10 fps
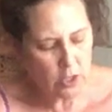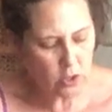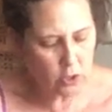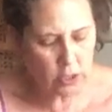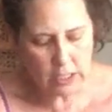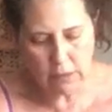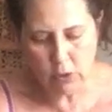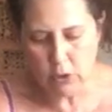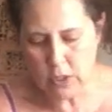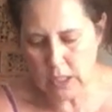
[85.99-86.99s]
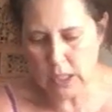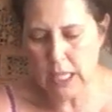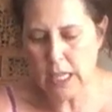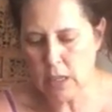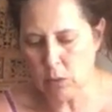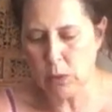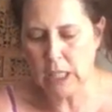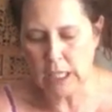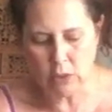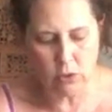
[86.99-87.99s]
So you can have a look, see how we're
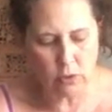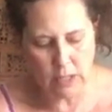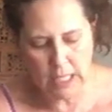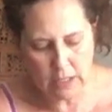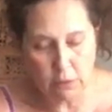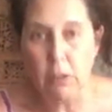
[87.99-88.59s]
going to do that.